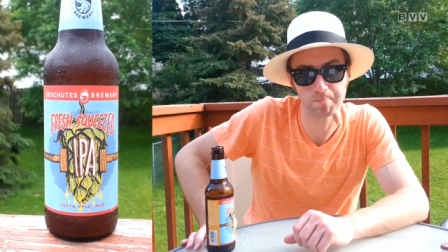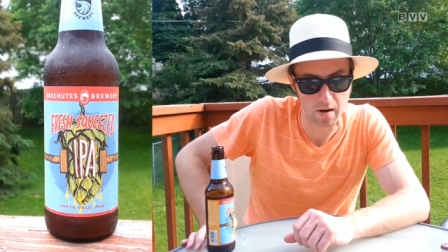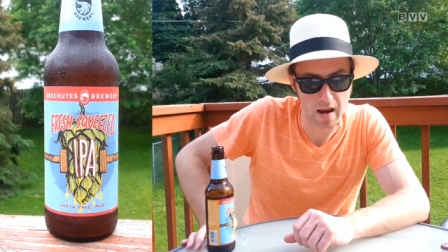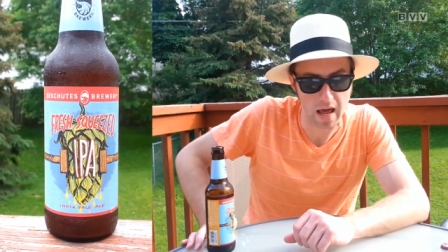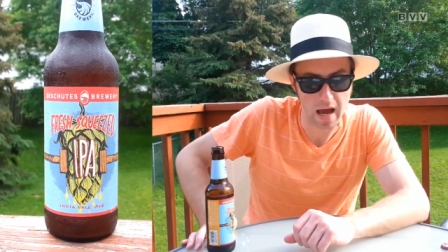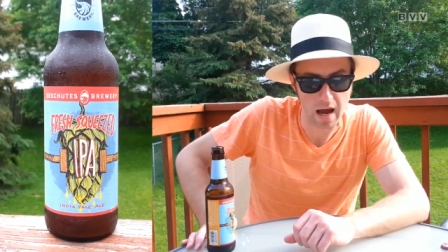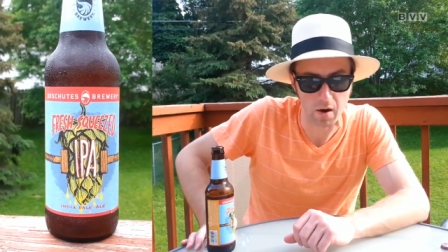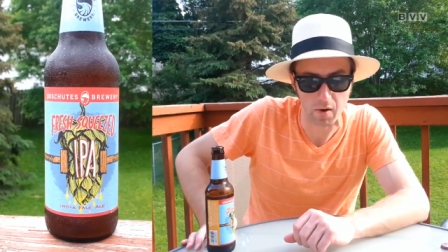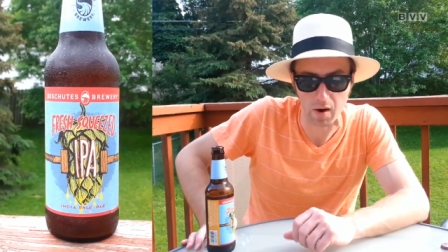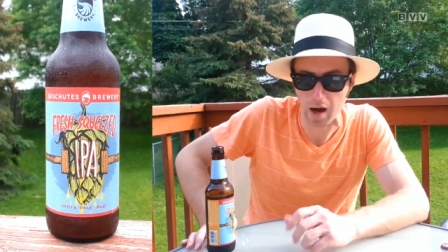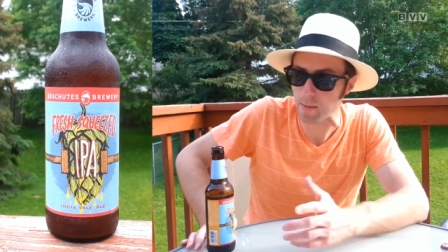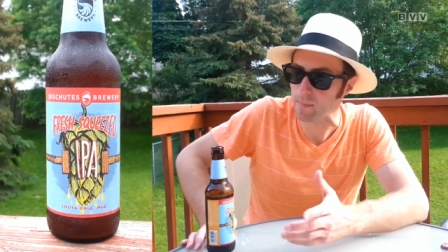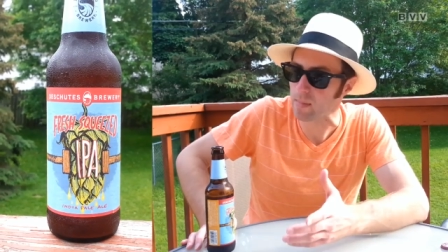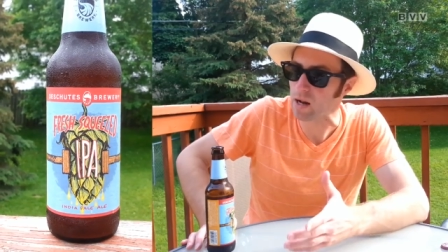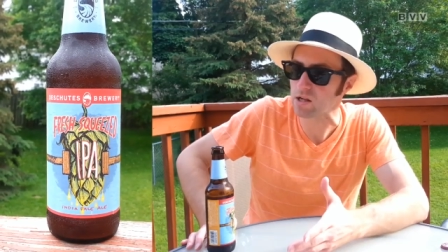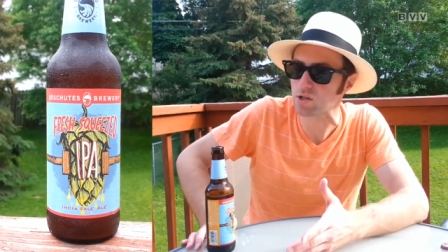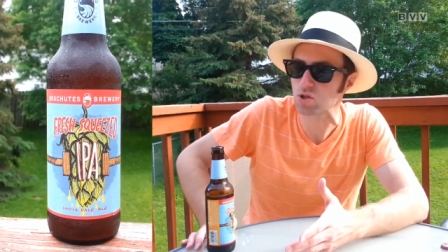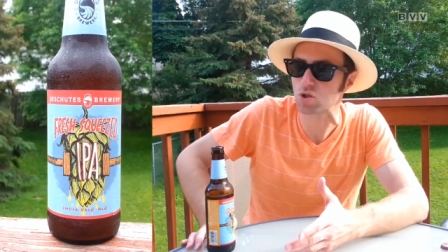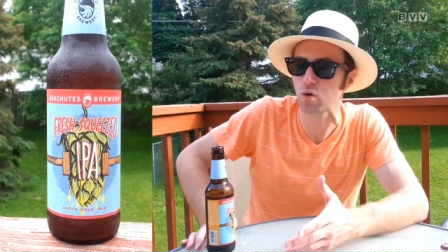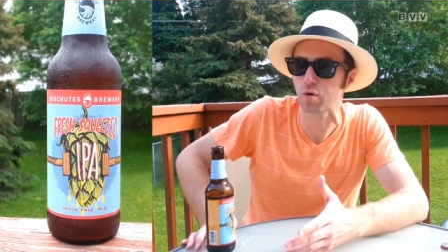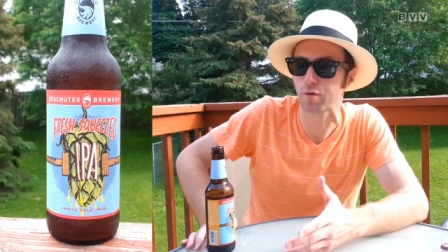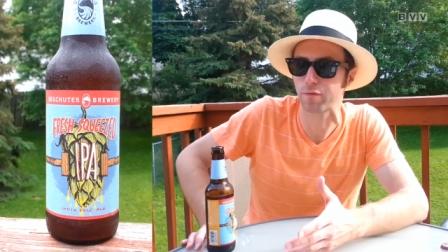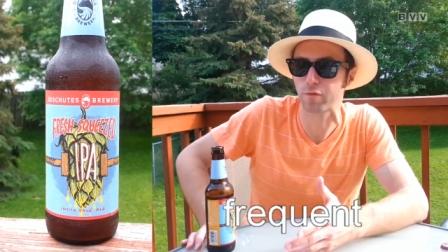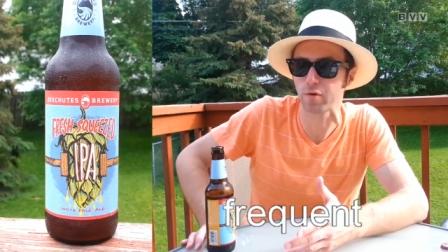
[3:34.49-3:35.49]
Now, I'm not
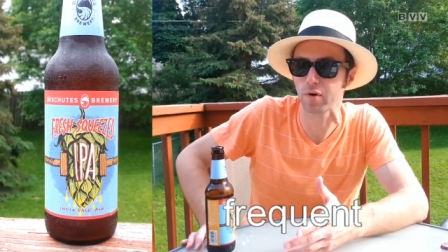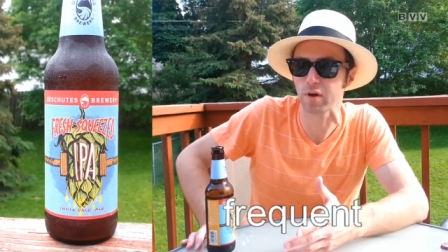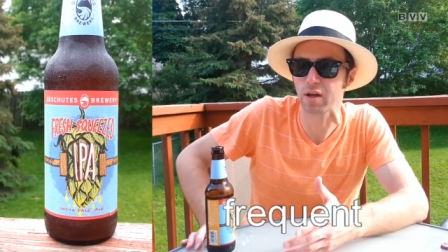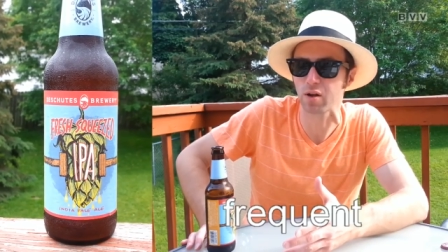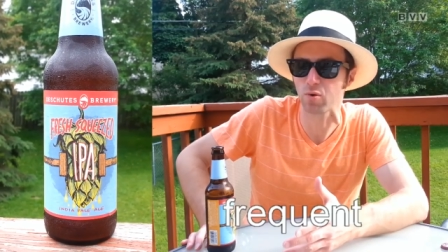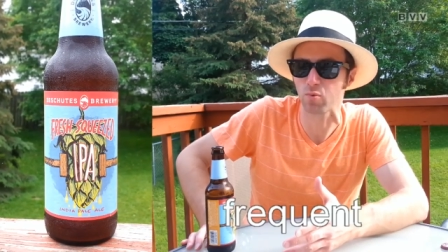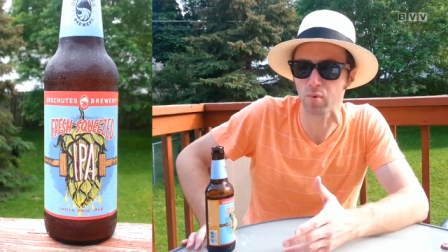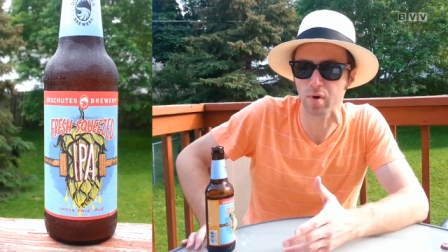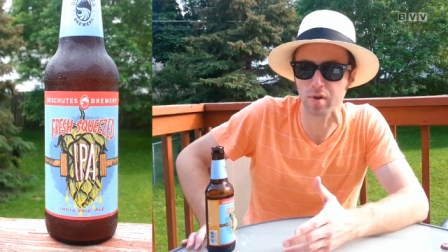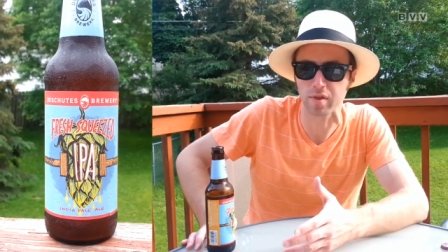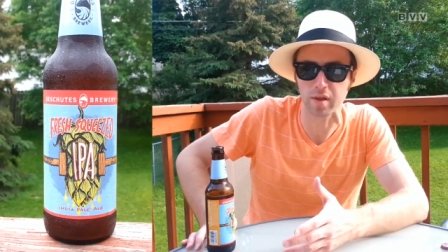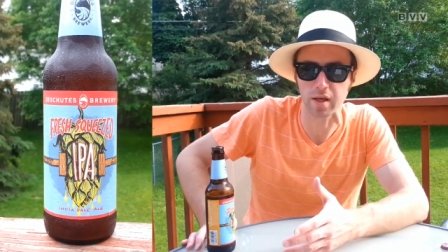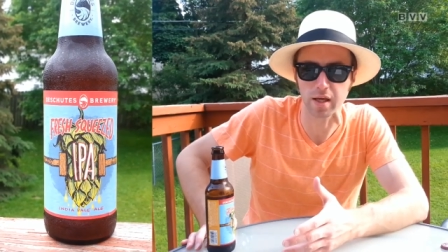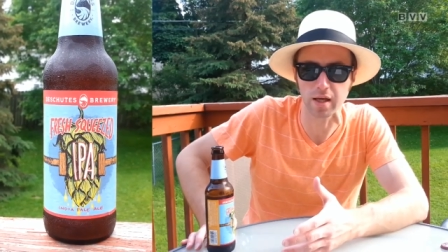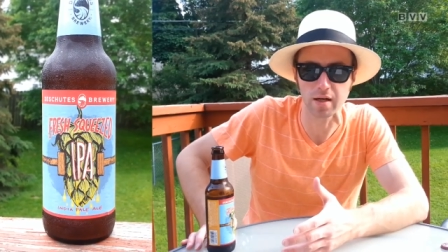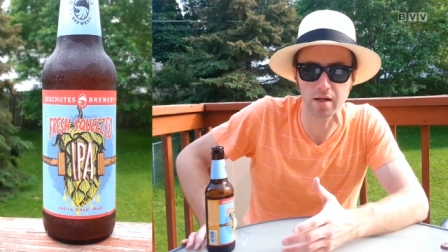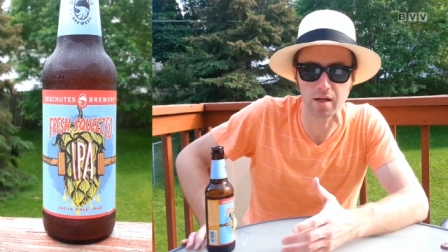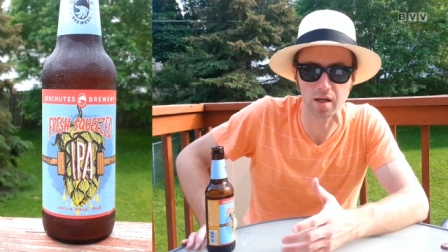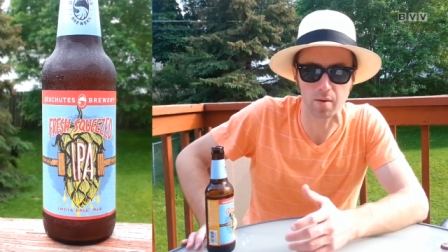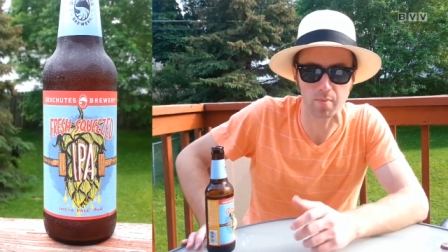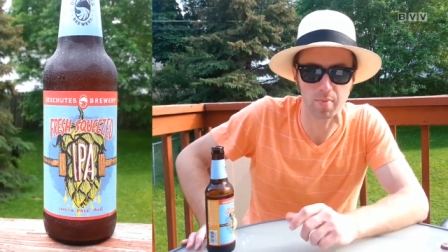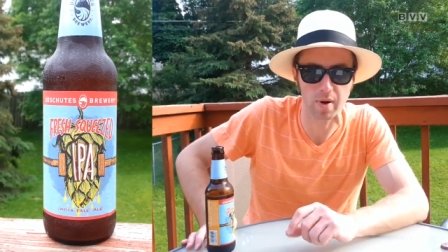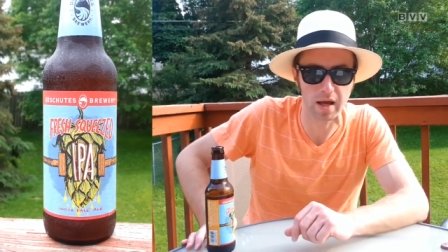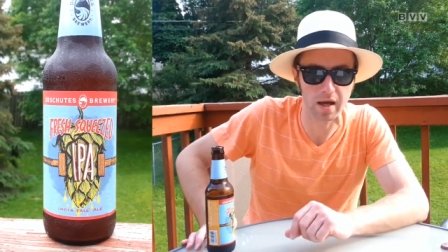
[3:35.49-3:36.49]
so frequent with the
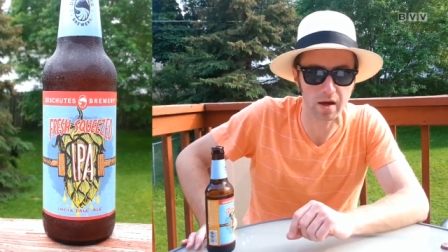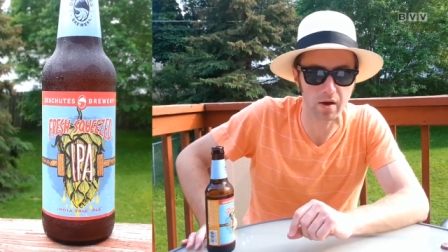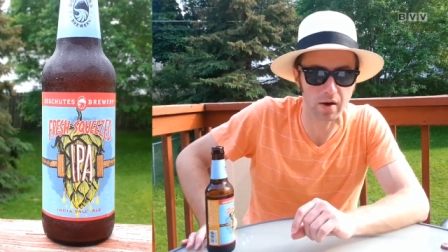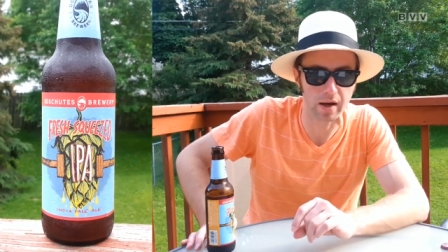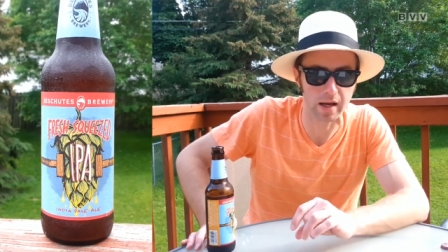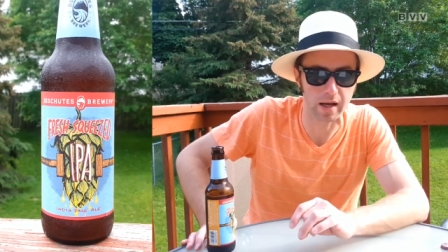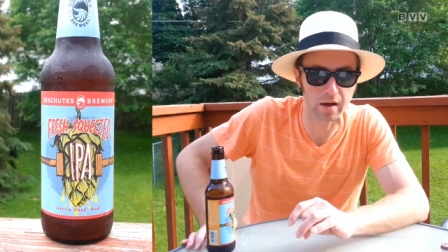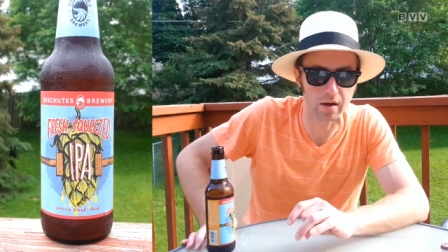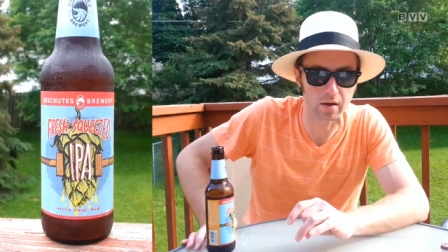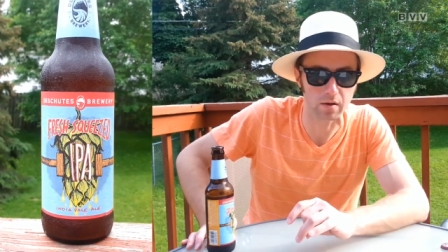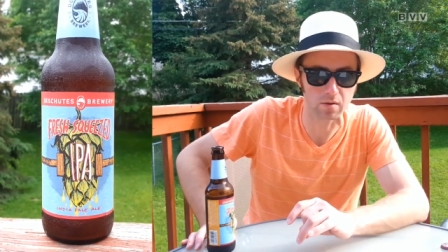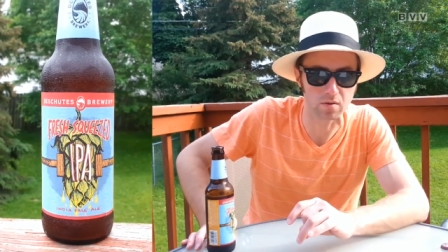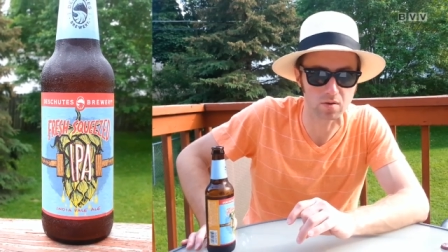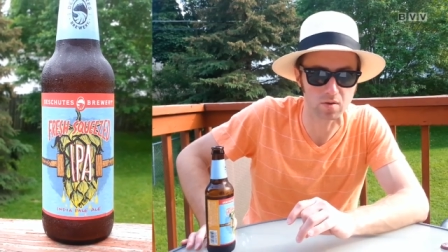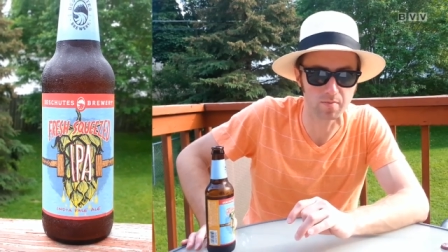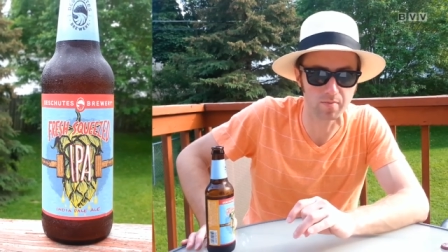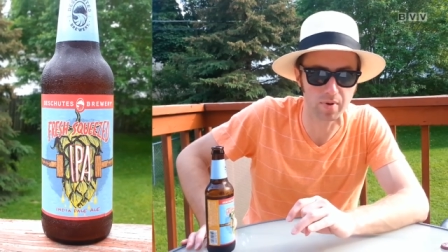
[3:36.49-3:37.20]
India Pale Ales,